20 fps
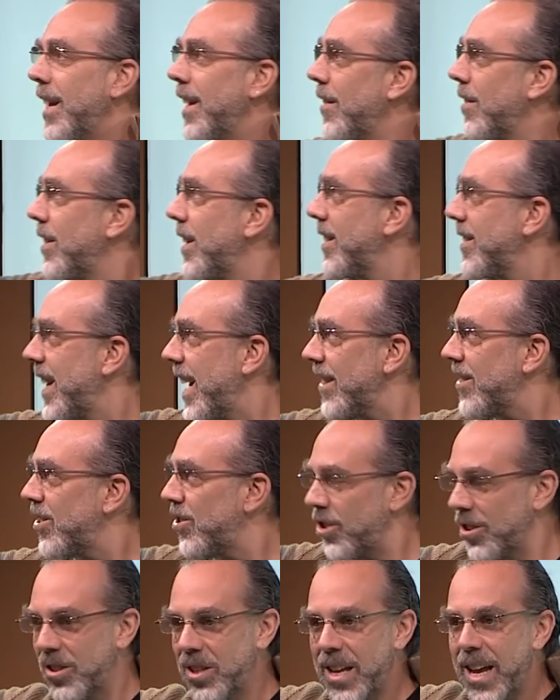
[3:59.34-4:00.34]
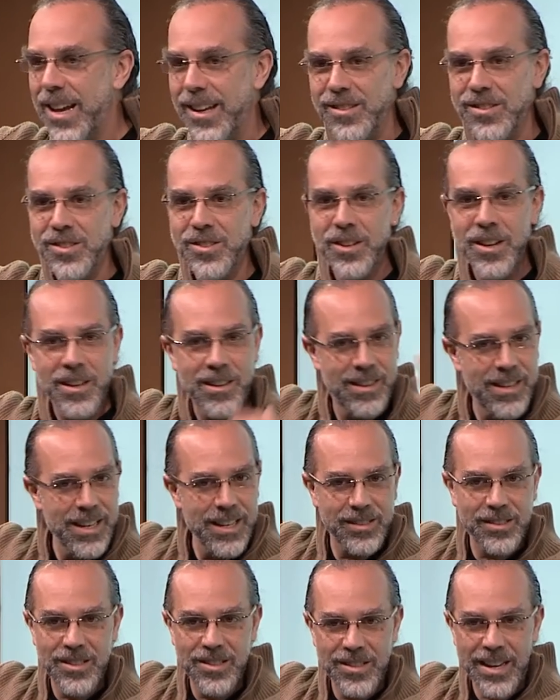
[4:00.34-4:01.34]
Th that's just this.
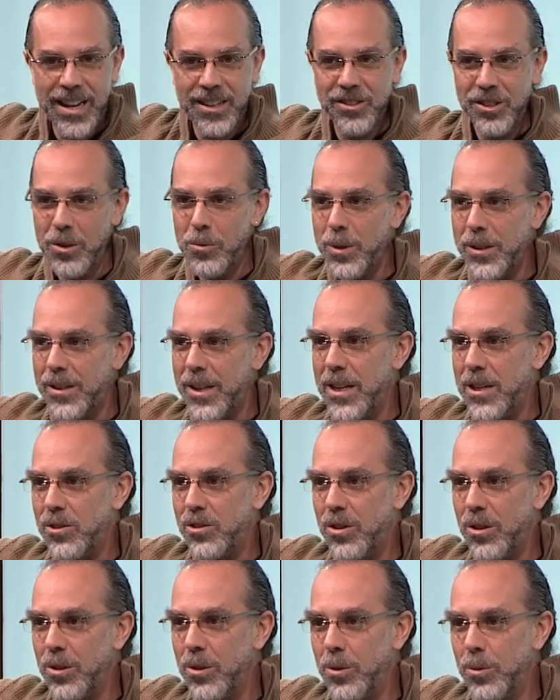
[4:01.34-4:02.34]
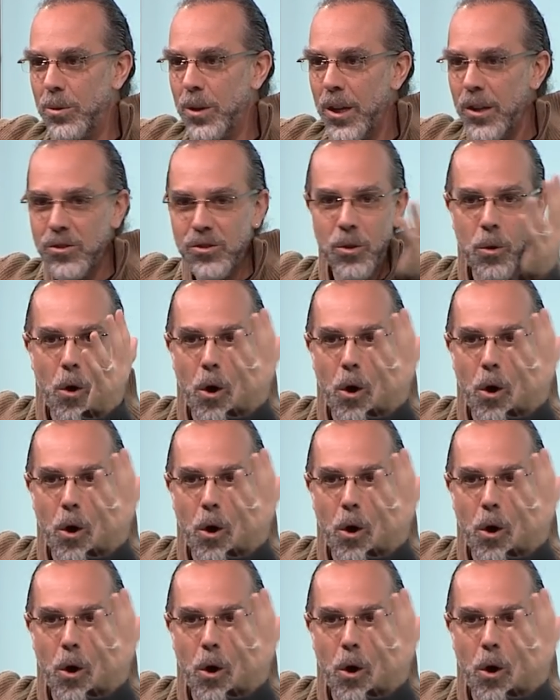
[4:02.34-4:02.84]
This is actually what they do, so